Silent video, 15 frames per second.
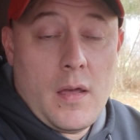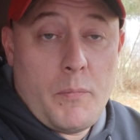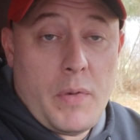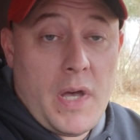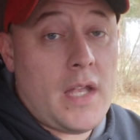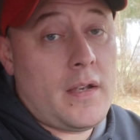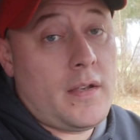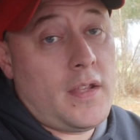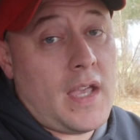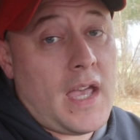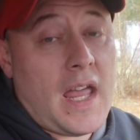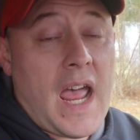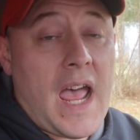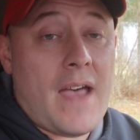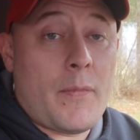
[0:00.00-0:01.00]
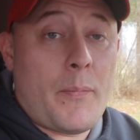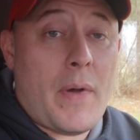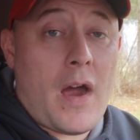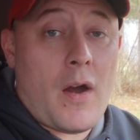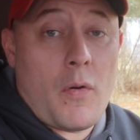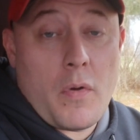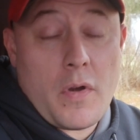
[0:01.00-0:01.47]
But you got to have the
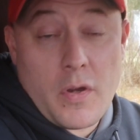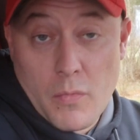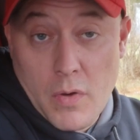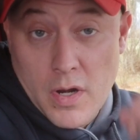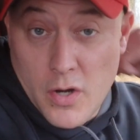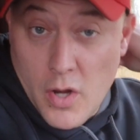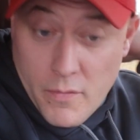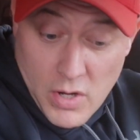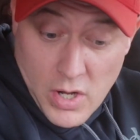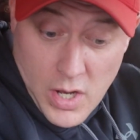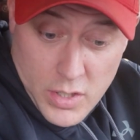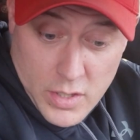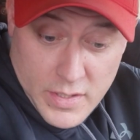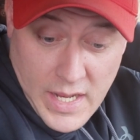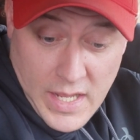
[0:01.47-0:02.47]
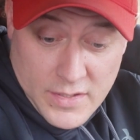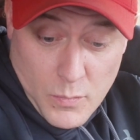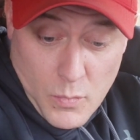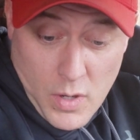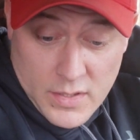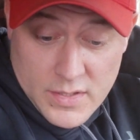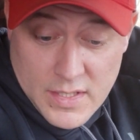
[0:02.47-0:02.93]
power when you're running over
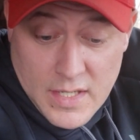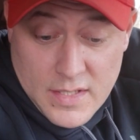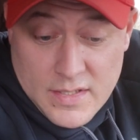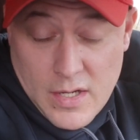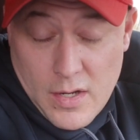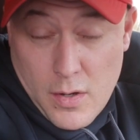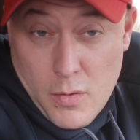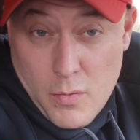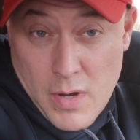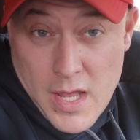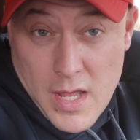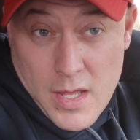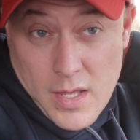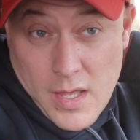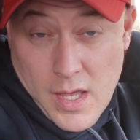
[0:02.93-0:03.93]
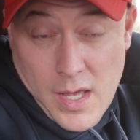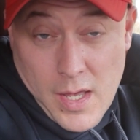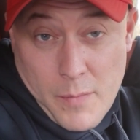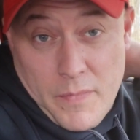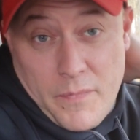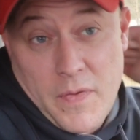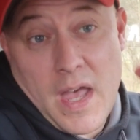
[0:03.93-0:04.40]
100,000 watts in it. So
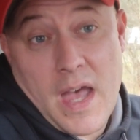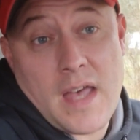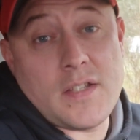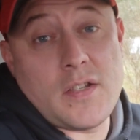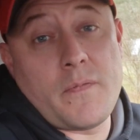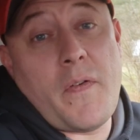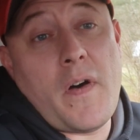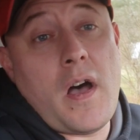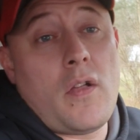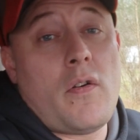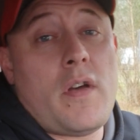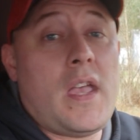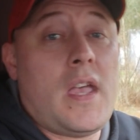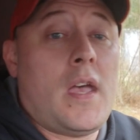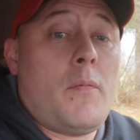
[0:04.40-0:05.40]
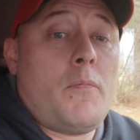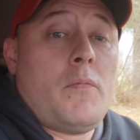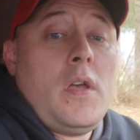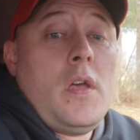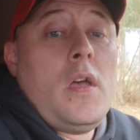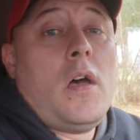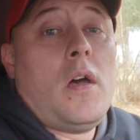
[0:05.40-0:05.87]
if you guys follow
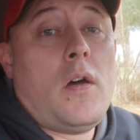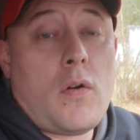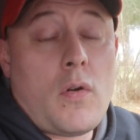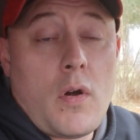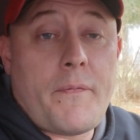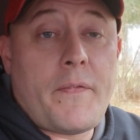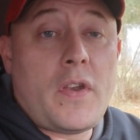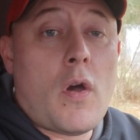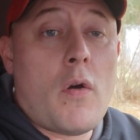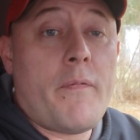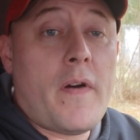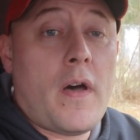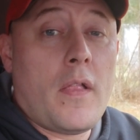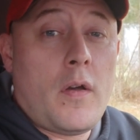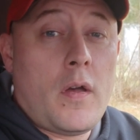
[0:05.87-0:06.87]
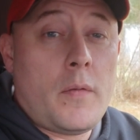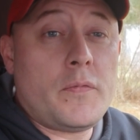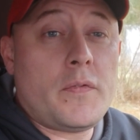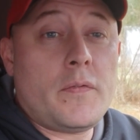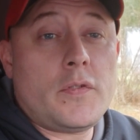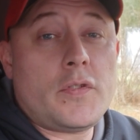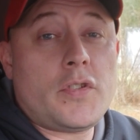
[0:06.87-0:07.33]
him, or if you don't follow
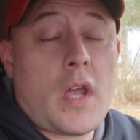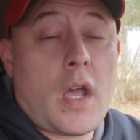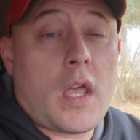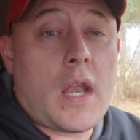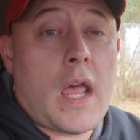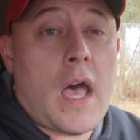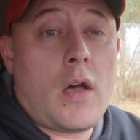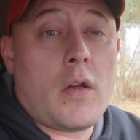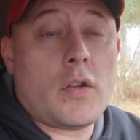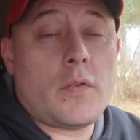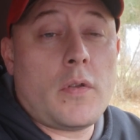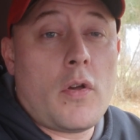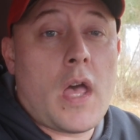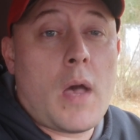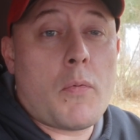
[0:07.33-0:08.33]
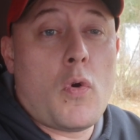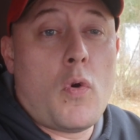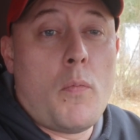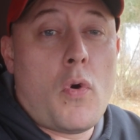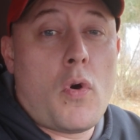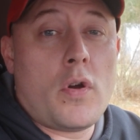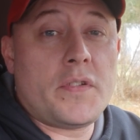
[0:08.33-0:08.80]
him, check it out. Look up
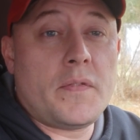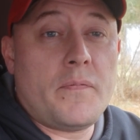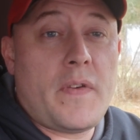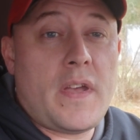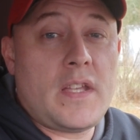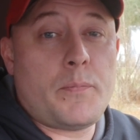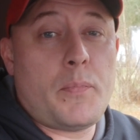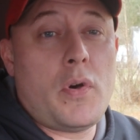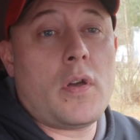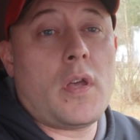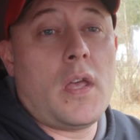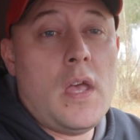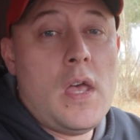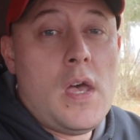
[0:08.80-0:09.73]
Cool Morris on Facebook.